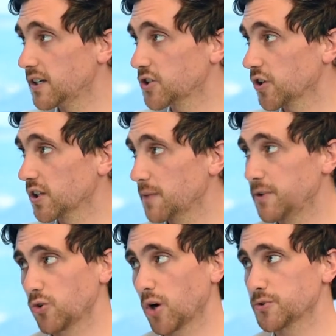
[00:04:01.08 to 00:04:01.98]
it's going to
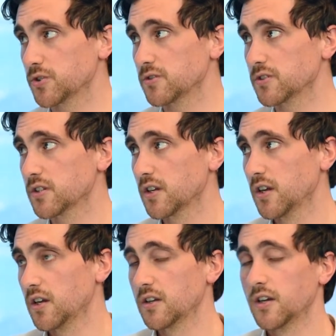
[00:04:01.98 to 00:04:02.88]
limit your options. Yeah.
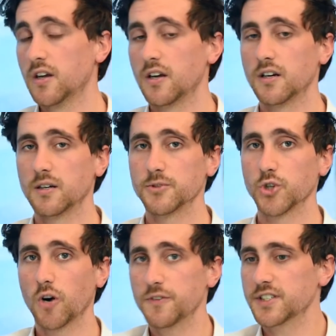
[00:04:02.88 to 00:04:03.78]

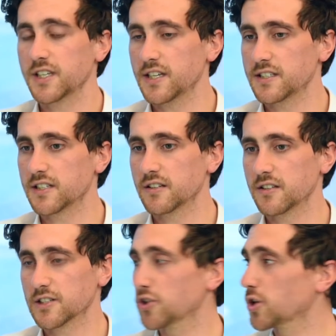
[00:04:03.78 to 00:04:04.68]
So obviously there's
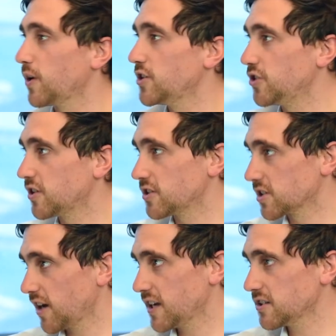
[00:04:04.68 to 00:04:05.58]
a lot of ways you can
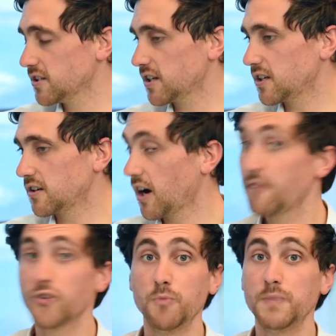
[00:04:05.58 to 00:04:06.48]
slice it, and
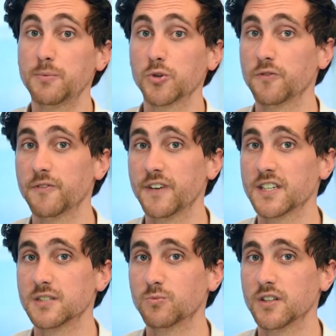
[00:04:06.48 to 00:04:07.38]
I've known people who've
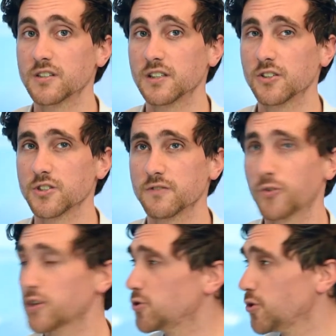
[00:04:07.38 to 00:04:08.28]
invested with as little as
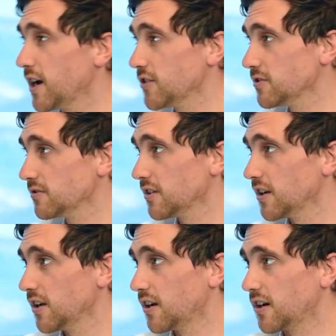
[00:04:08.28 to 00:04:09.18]
42,000,
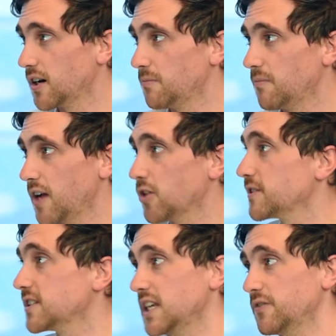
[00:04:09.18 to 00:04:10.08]
yep. And
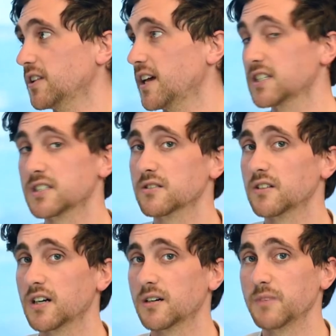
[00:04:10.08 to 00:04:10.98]
obviously even less
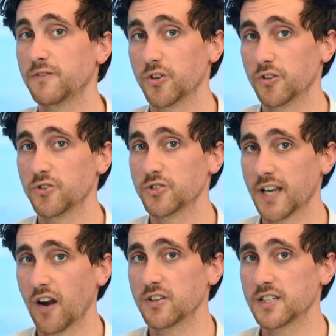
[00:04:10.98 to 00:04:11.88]
if you're going to use a
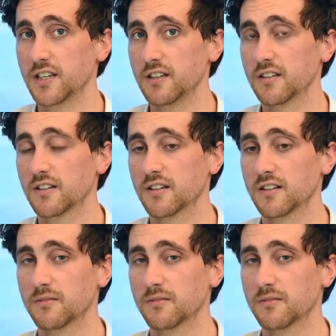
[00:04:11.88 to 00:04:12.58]
guarantee. Yeah.